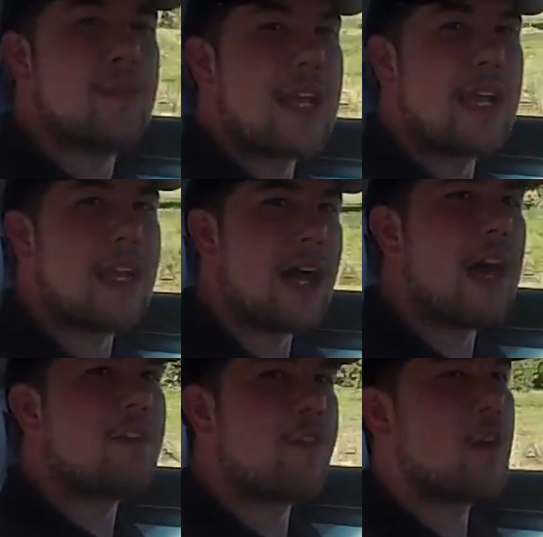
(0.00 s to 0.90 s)
like a
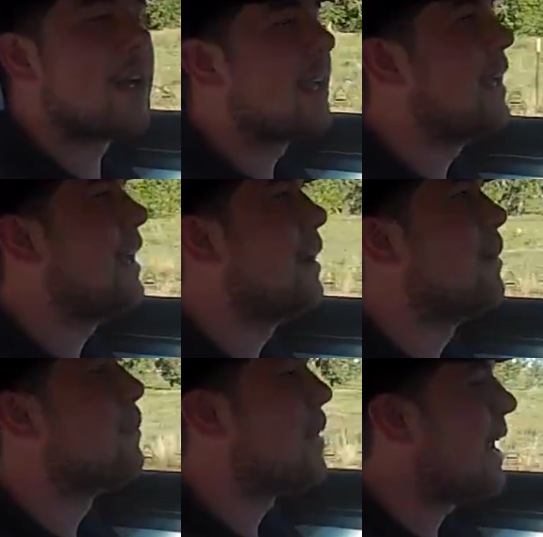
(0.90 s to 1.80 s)
lot for a Kia,
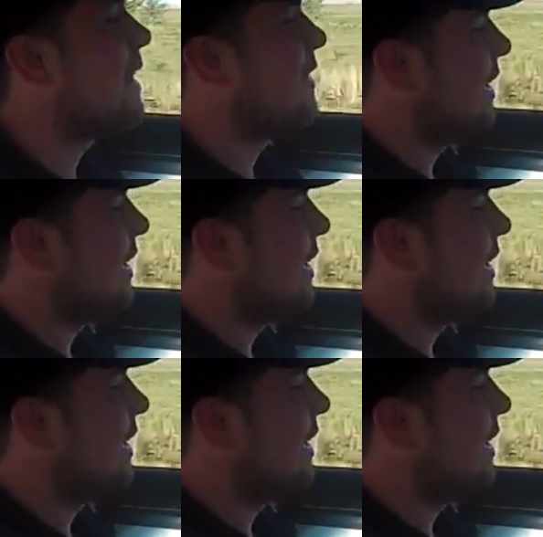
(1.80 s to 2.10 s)
but at